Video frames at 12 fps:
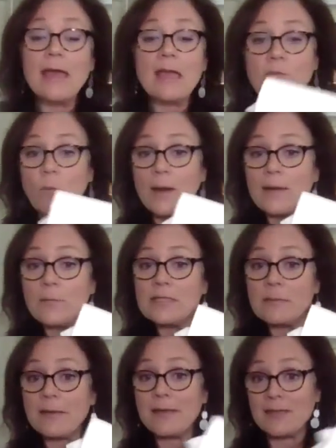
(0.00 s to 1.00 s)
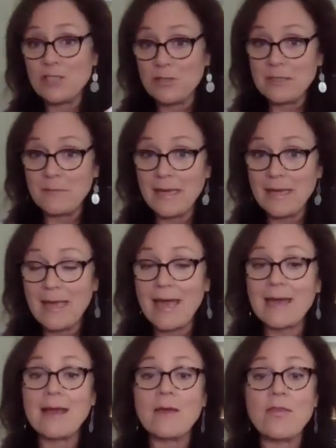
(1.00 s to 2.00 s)
If weight was a big issue to me,
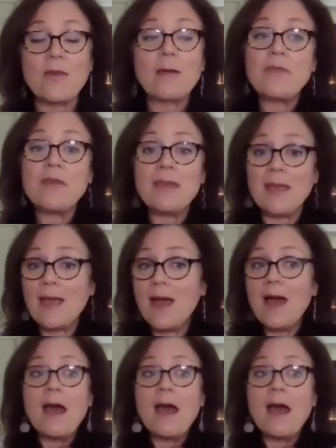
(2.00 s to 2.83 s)
and I'm thinking,